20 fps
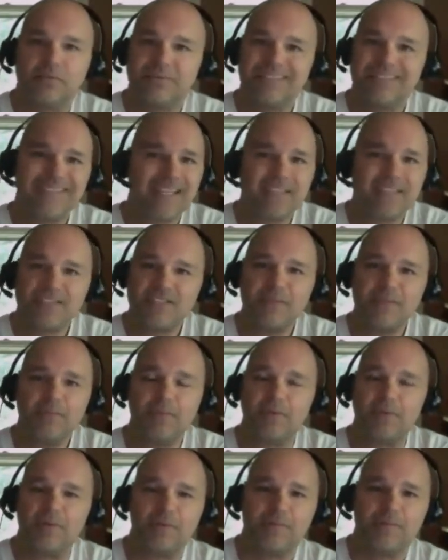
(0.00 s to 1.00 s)
It's that
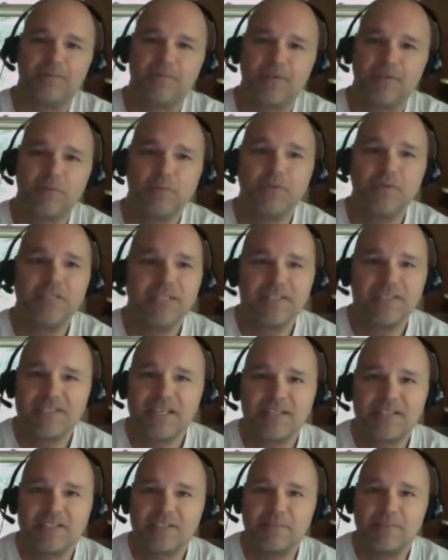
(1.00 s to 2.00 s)
simple. It really is
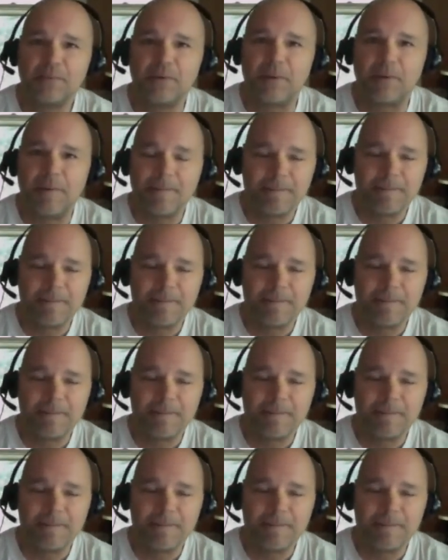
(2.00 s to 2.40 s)
that simple.